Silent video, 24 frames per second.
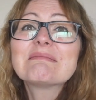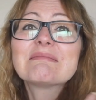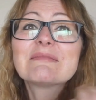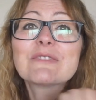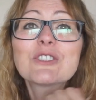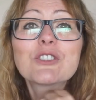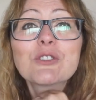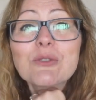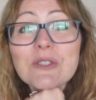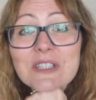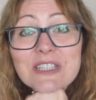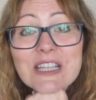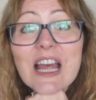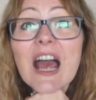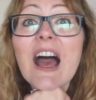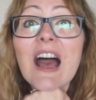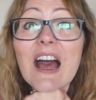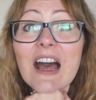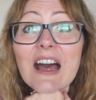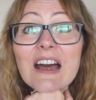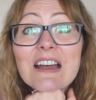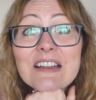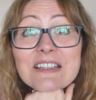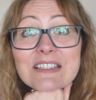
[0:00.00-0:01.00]
So he's
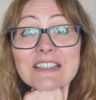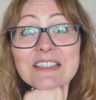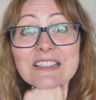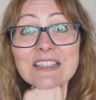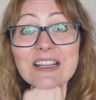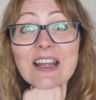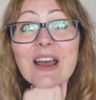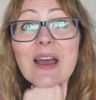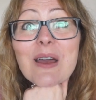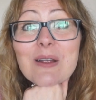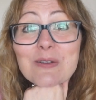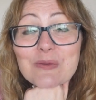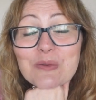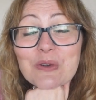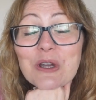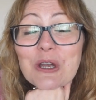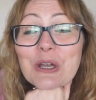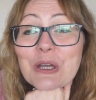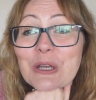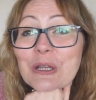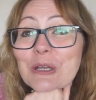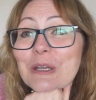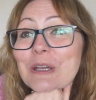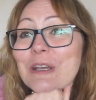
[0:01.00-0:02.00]
hard. He's hard
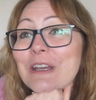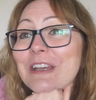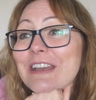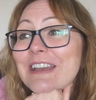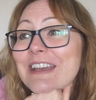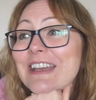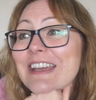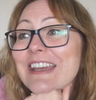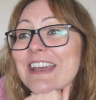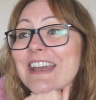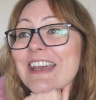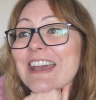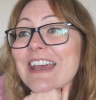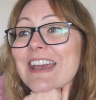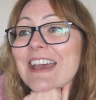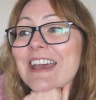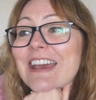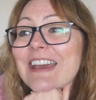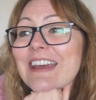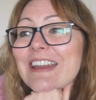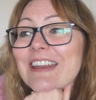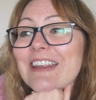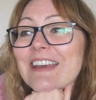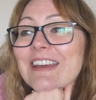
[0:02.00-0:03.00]
work.
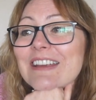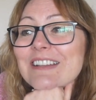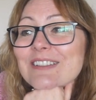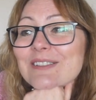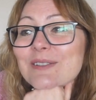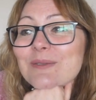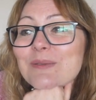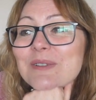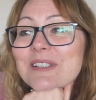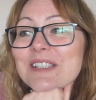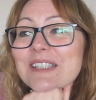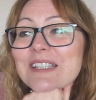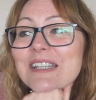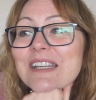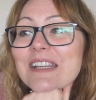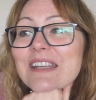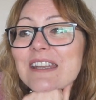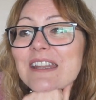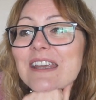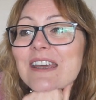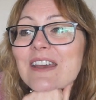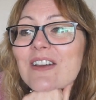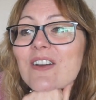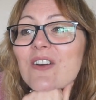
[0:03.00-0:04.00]
And uh, so I was sitting
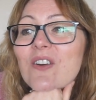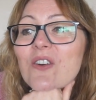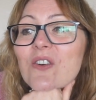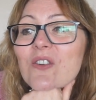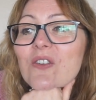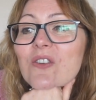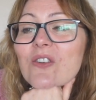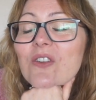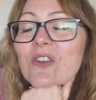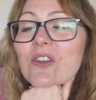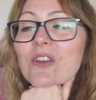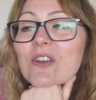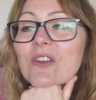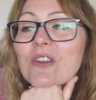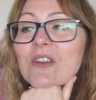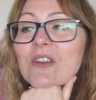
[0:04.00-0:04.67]
there on,